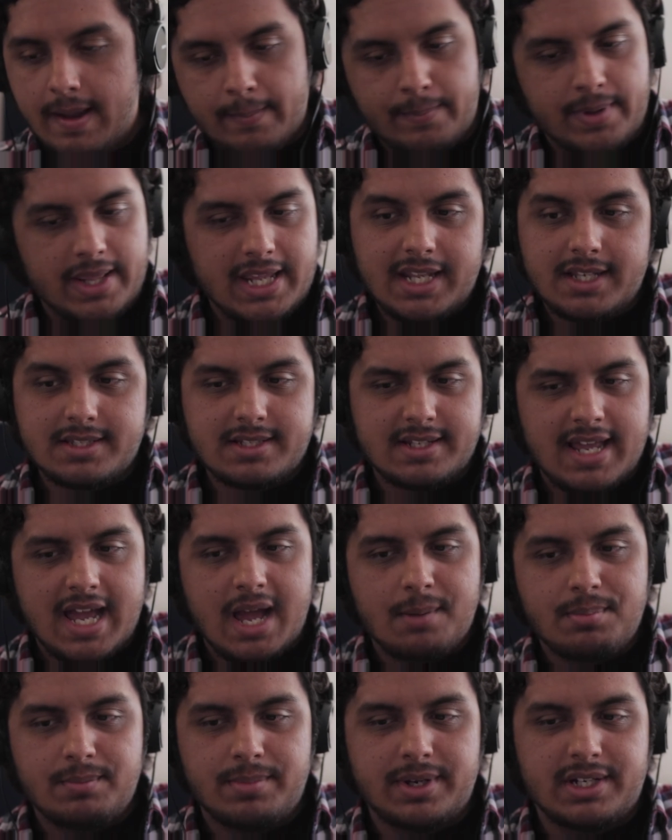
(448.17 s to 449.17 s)
But that doesn't
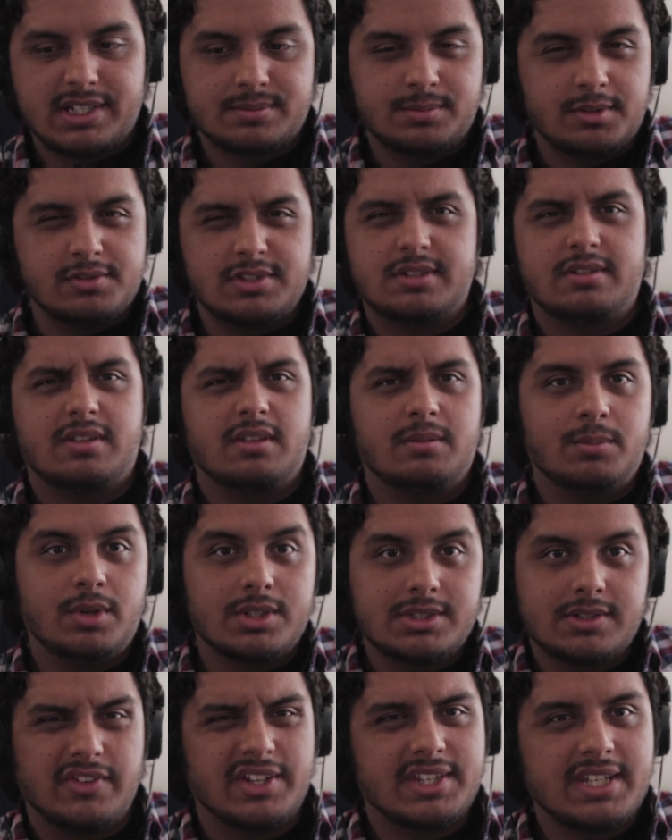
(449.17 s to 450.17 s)
happen because most
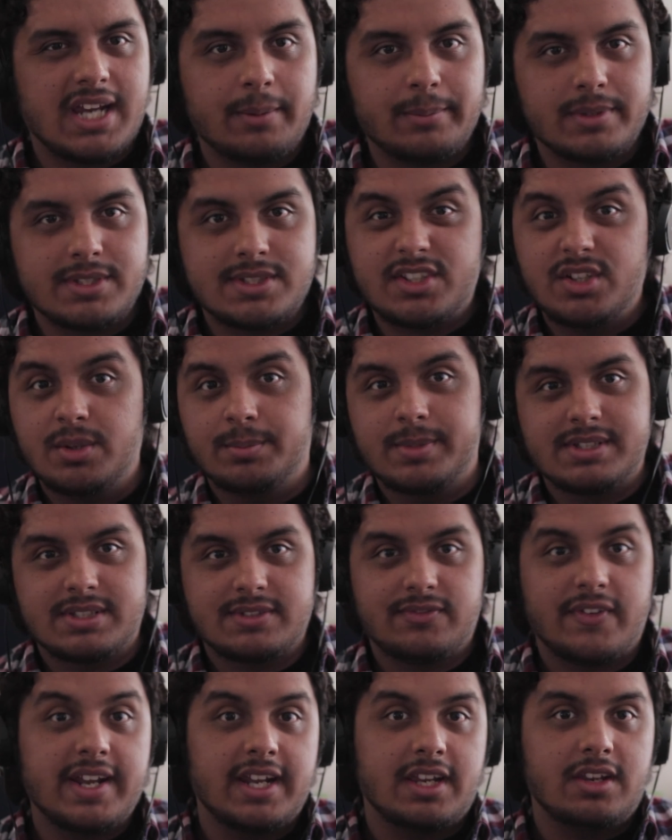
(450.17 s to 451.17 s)
of the time it's humans
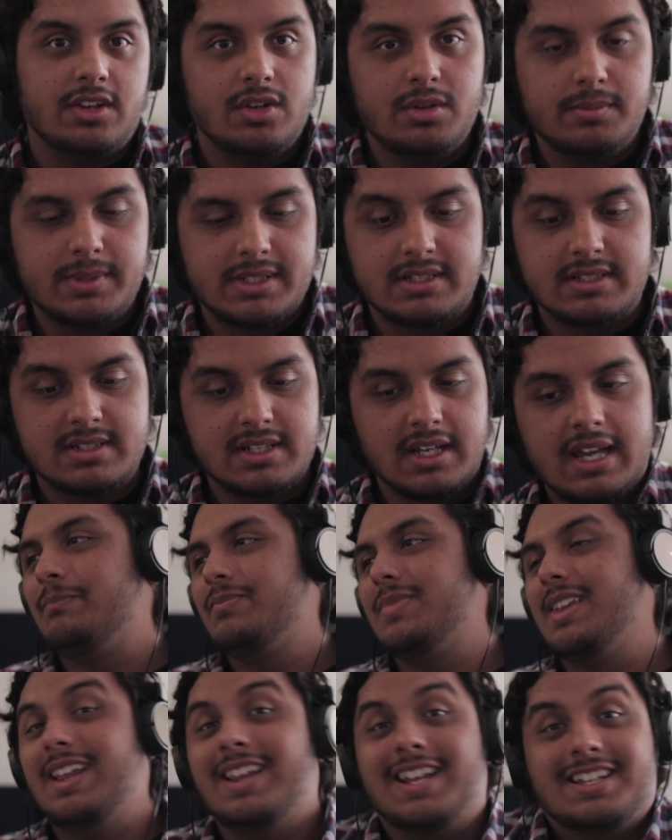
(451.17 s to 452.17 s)
fighting humans.
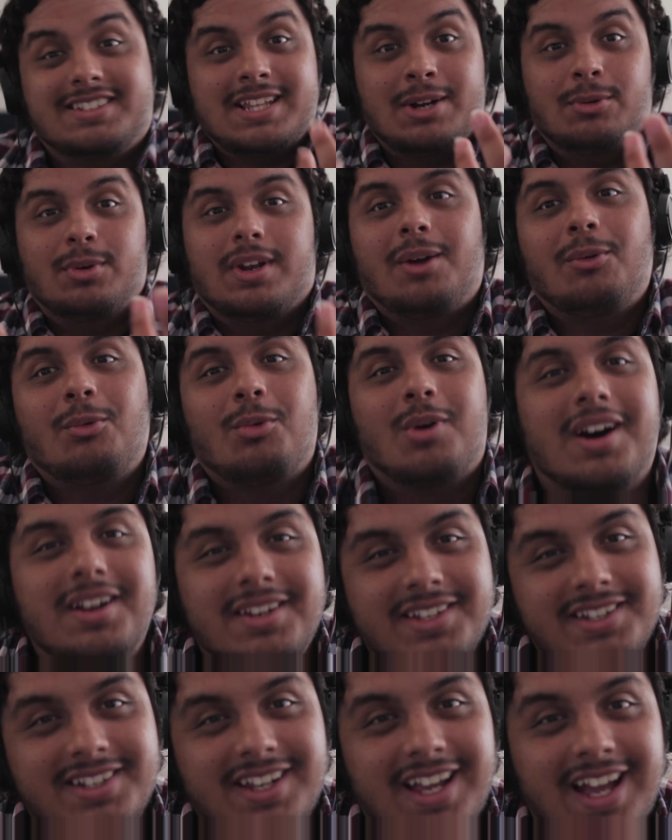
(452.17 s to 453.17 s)
And that's not what I
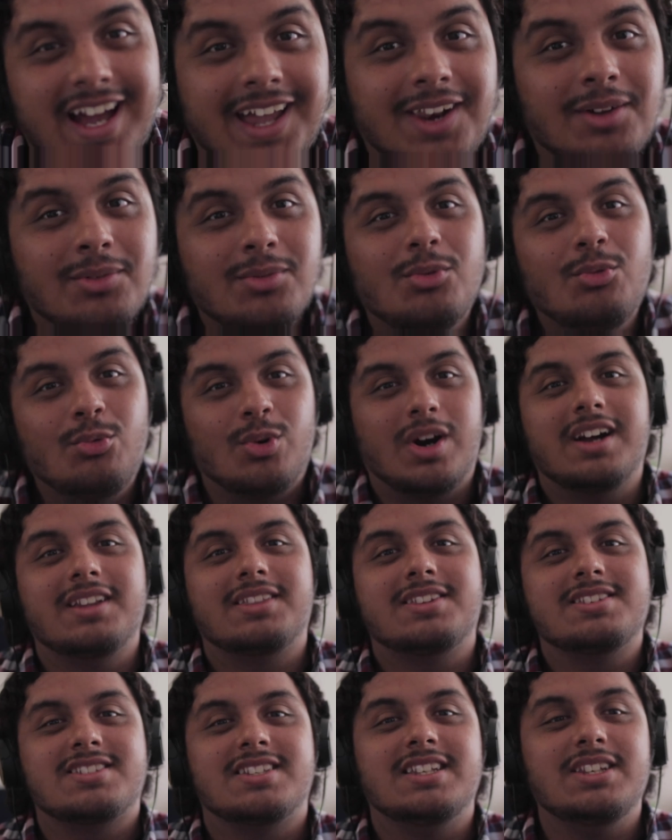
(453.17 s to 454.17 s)
wanted. I don't
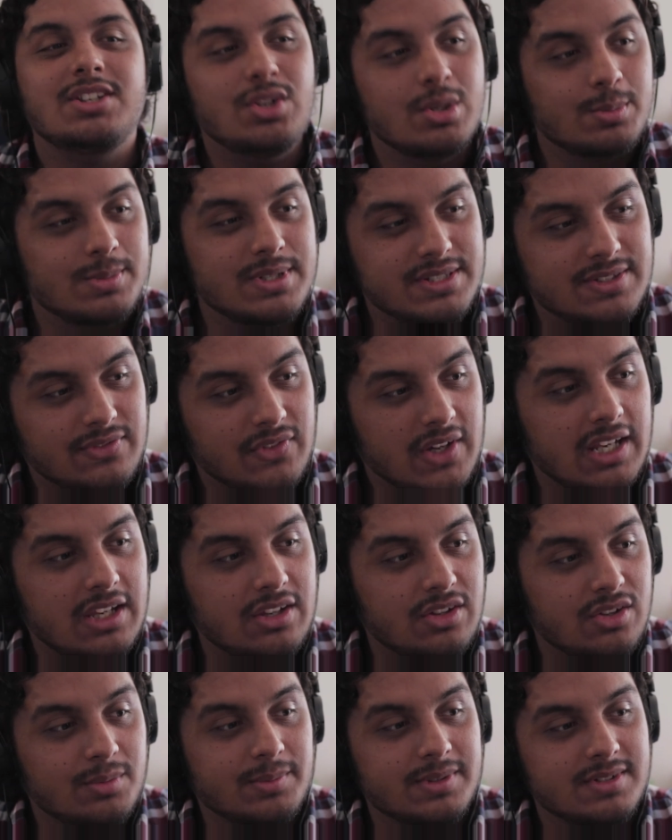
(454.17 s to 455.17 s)
want to see humans fighting
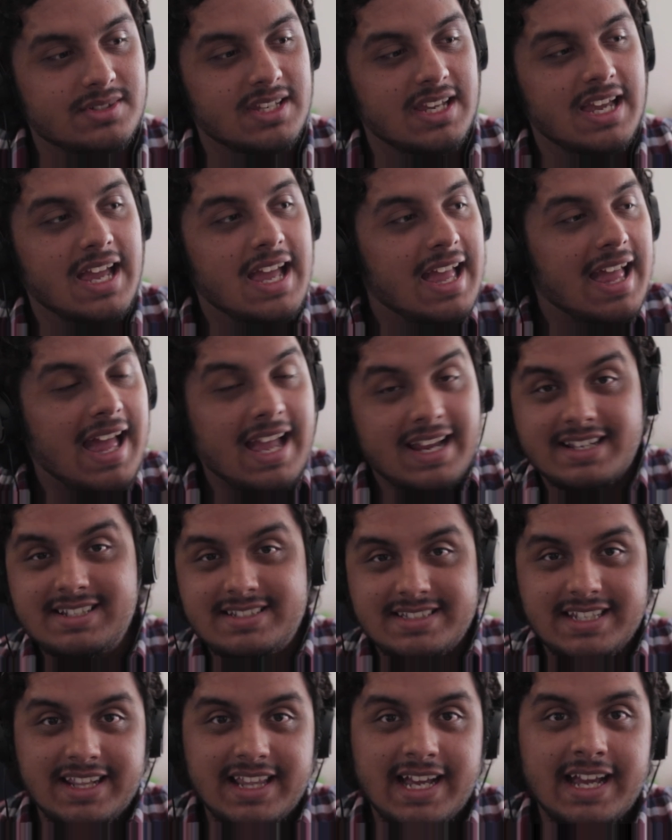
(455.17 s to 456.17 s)
humans. I can
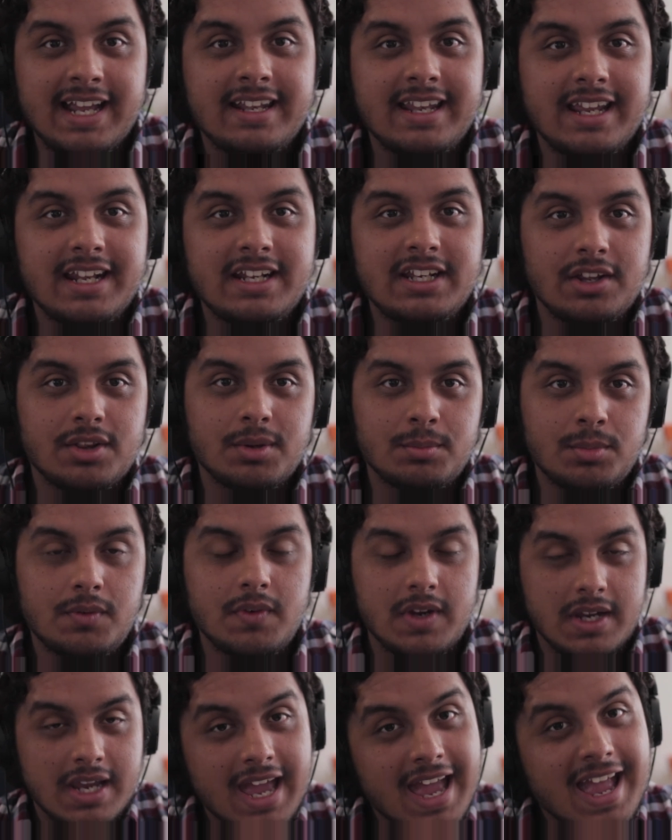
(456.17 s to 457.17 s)
see that in any other
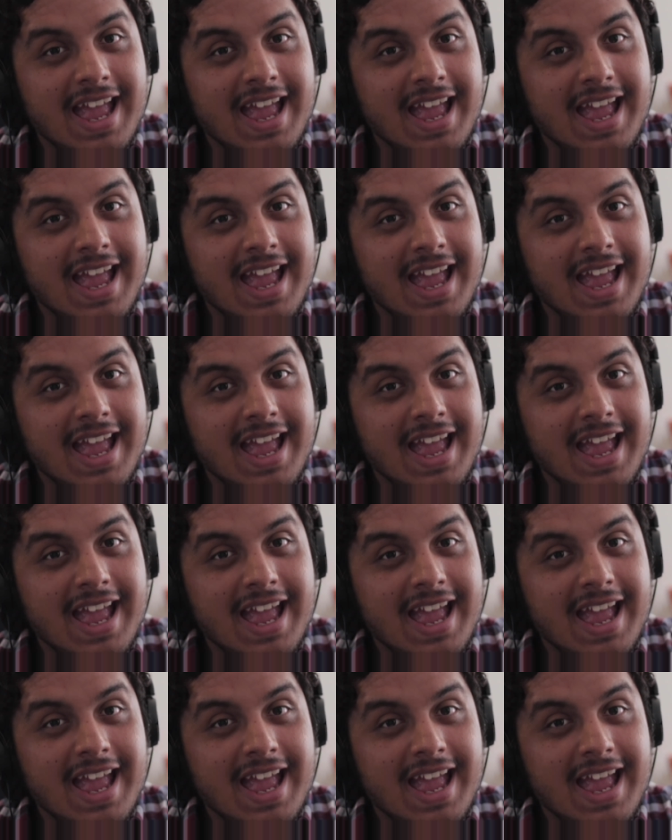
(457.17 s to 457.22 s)
movie.